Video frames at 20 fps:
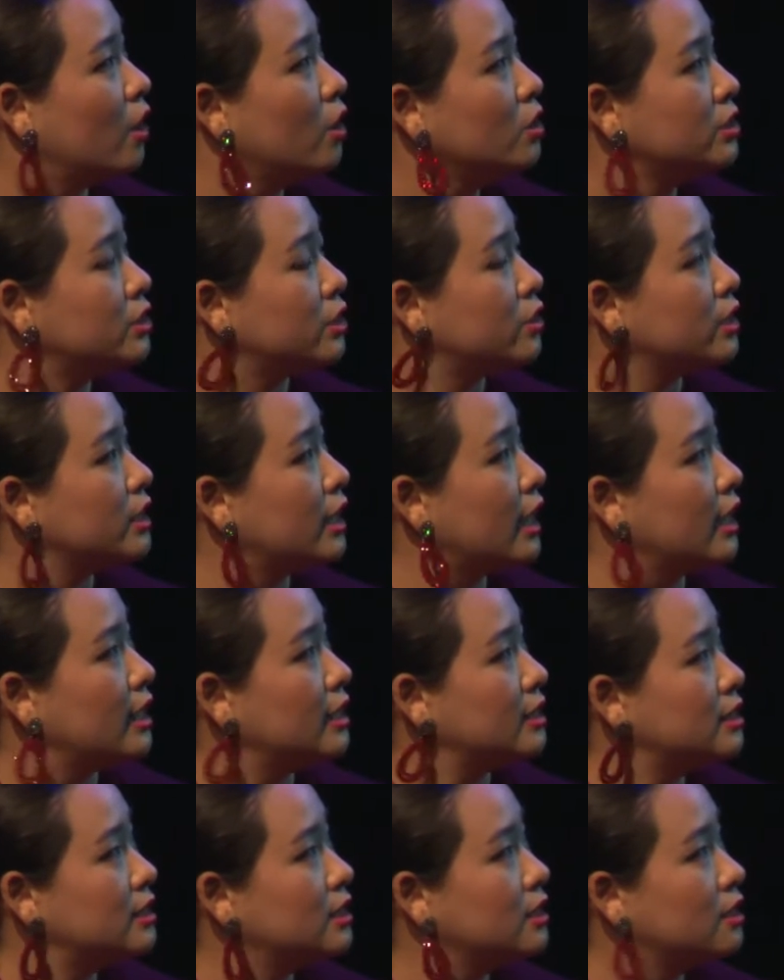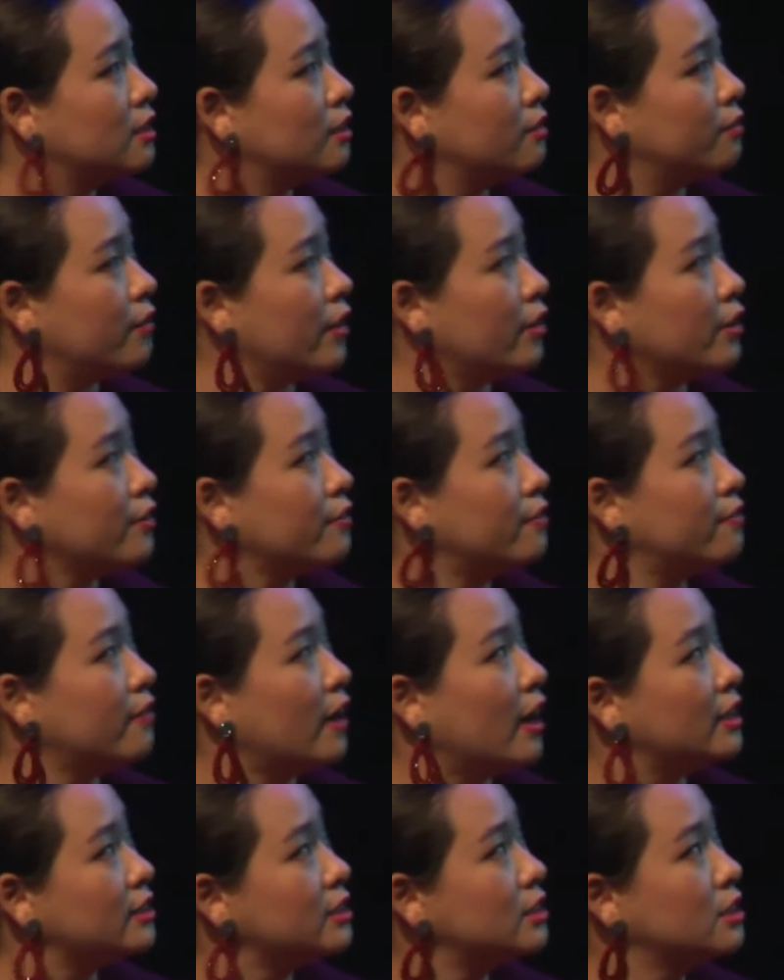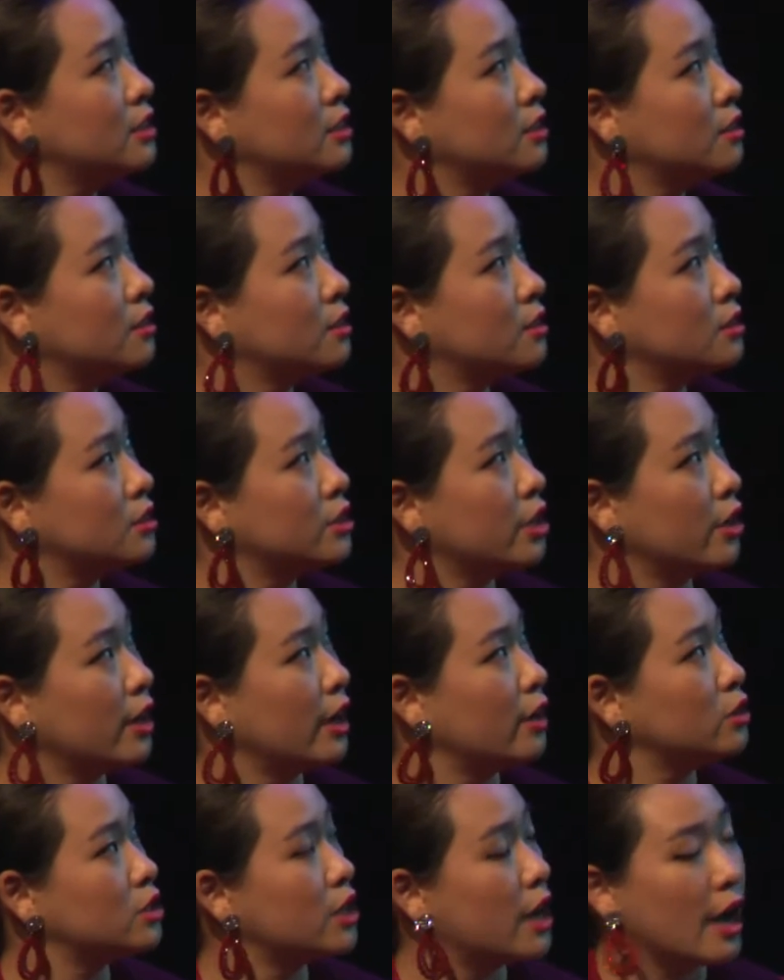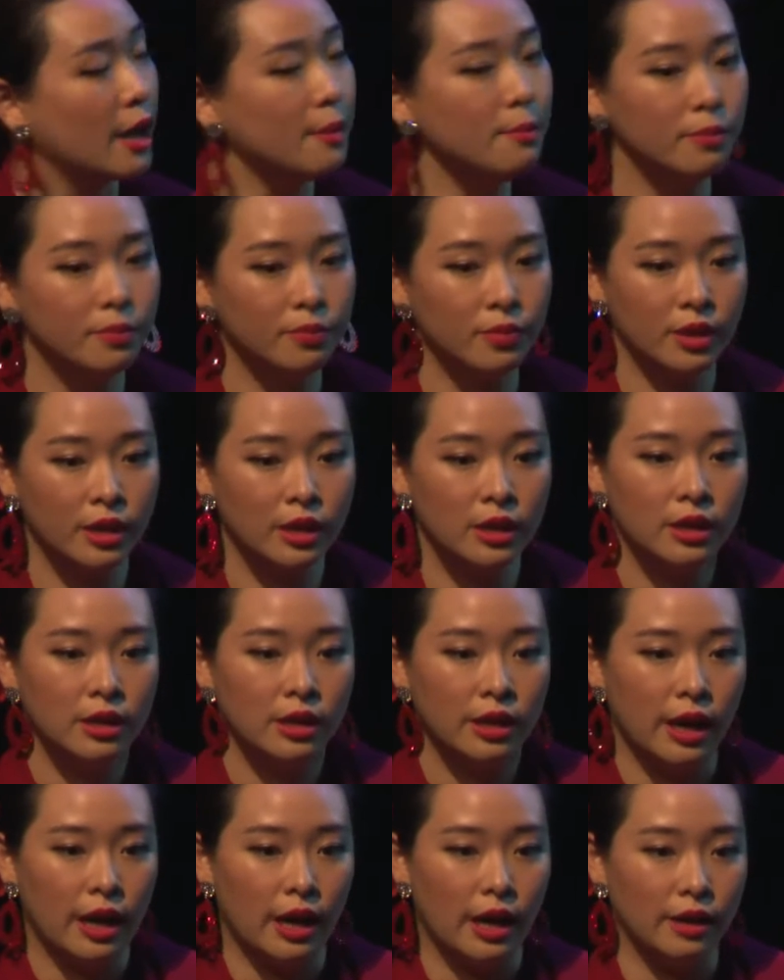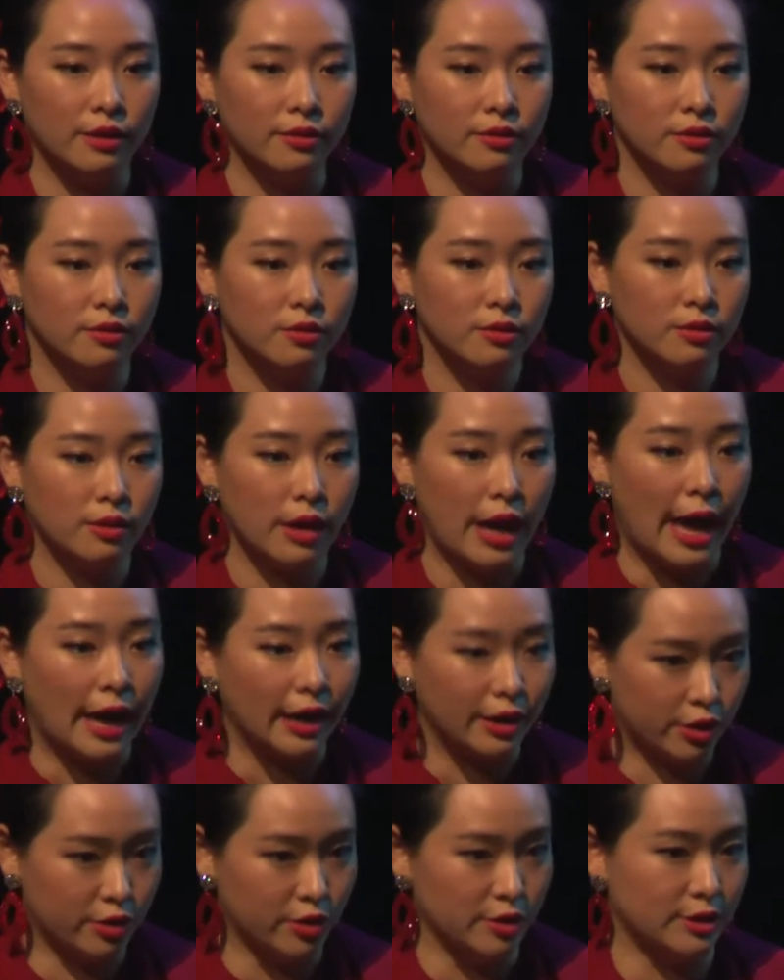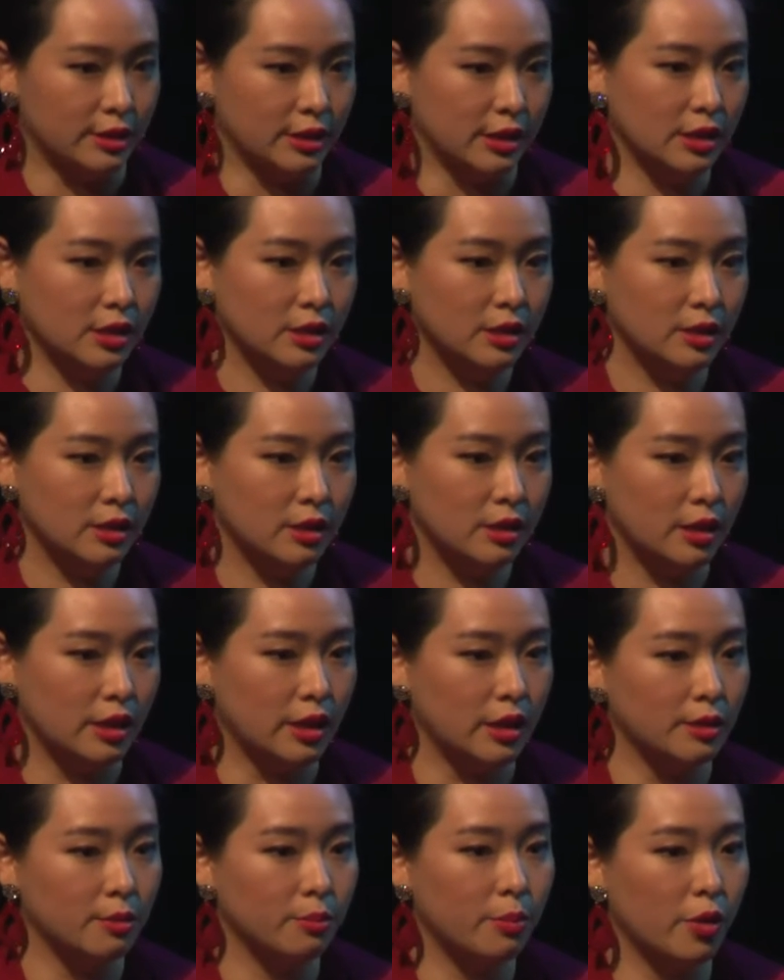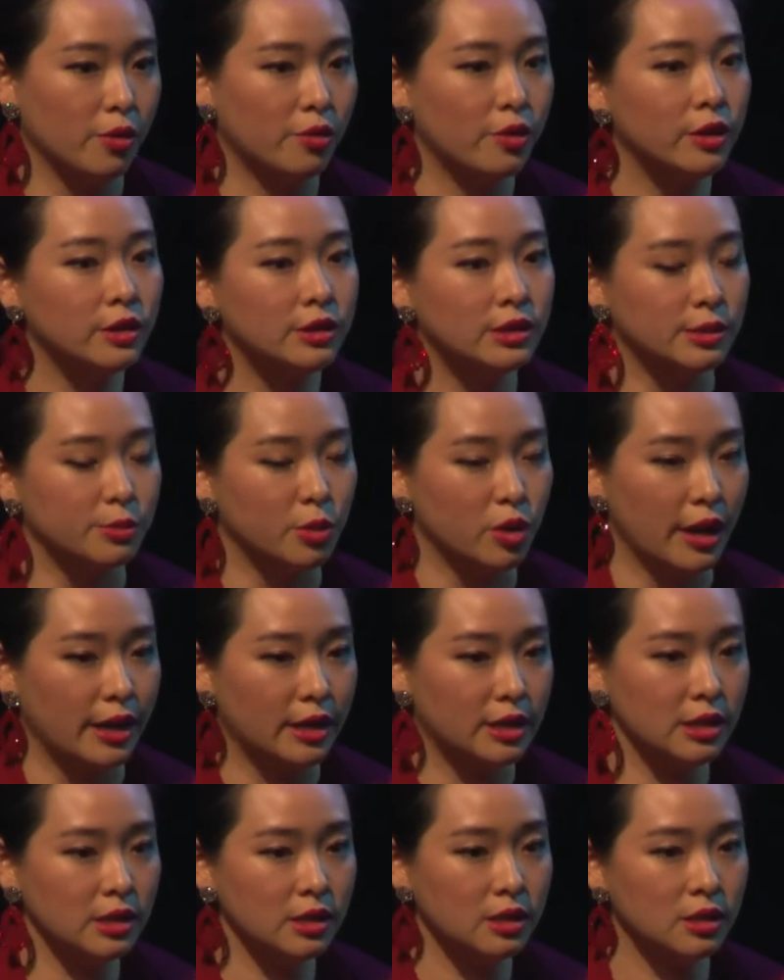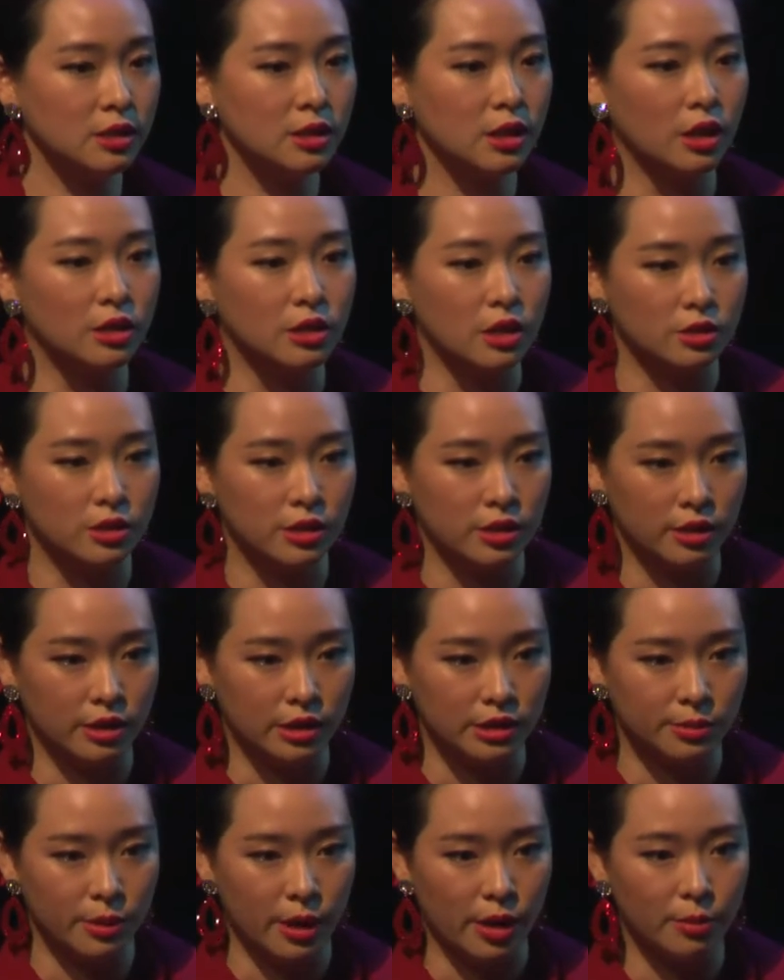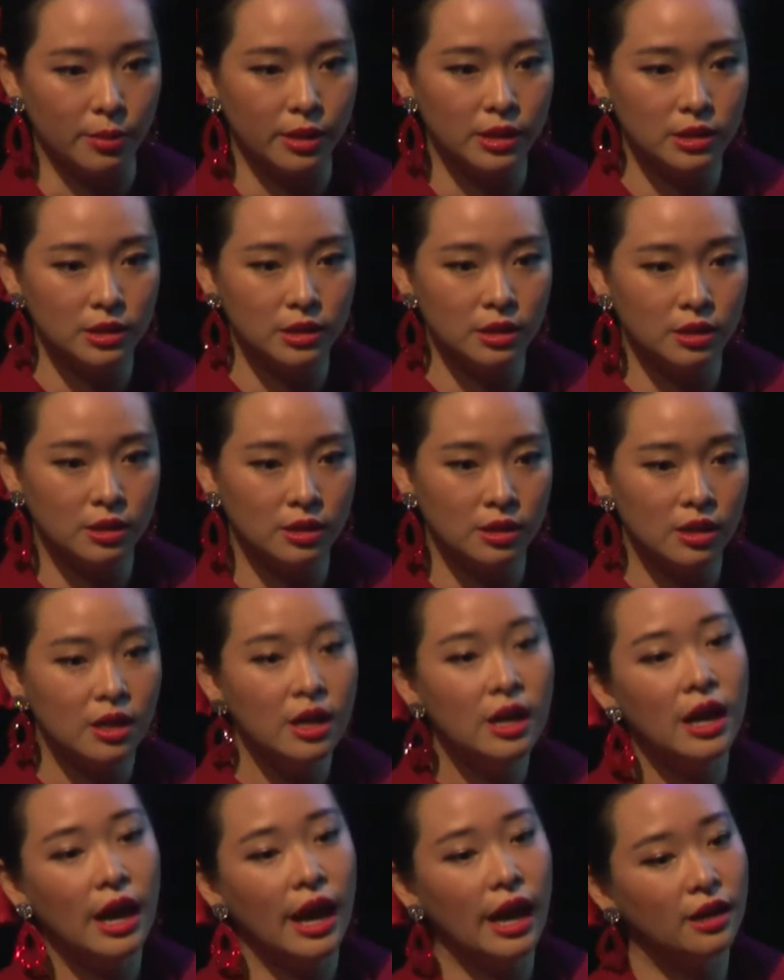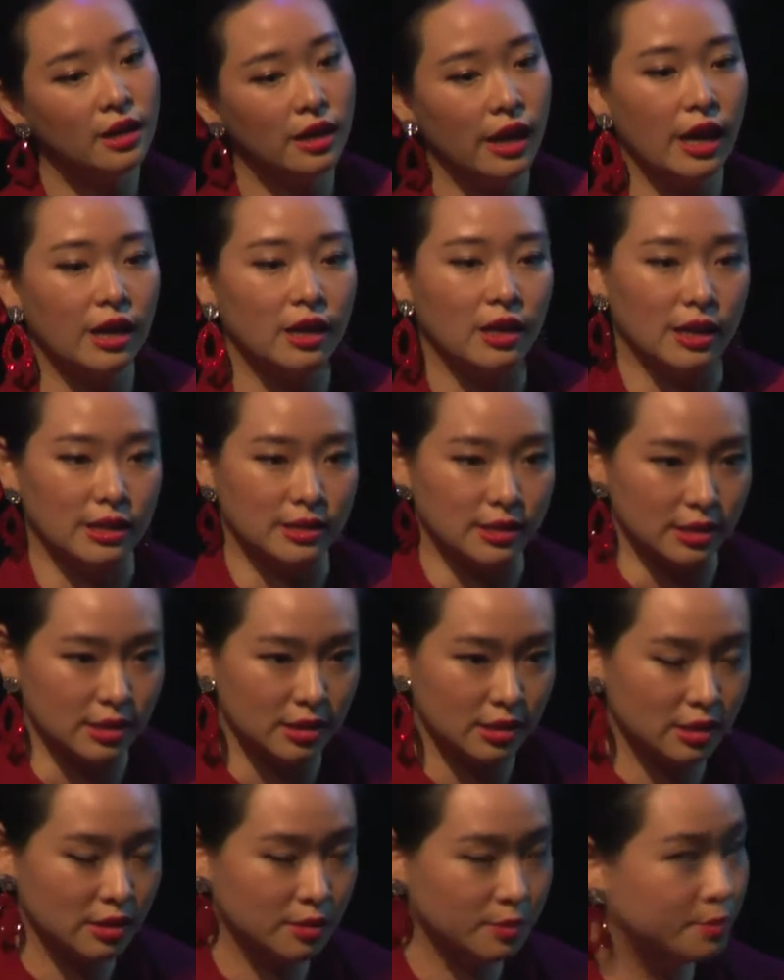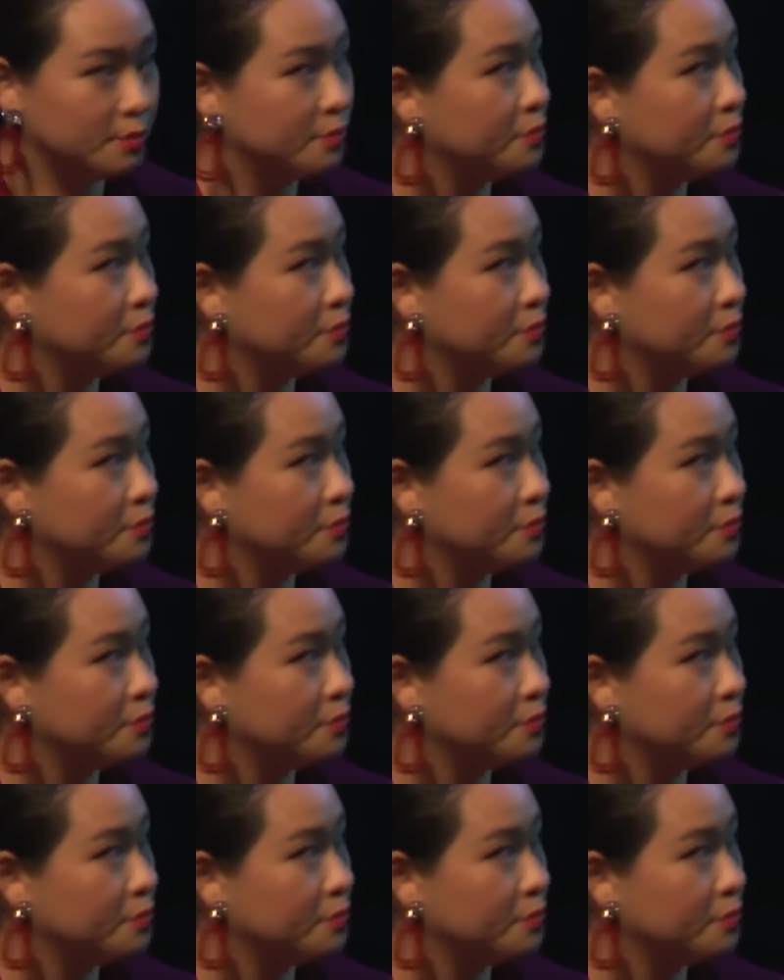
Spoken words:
Also, it has very fast turnout time and accuracy in both simulating, conducting the experiment, and analysis.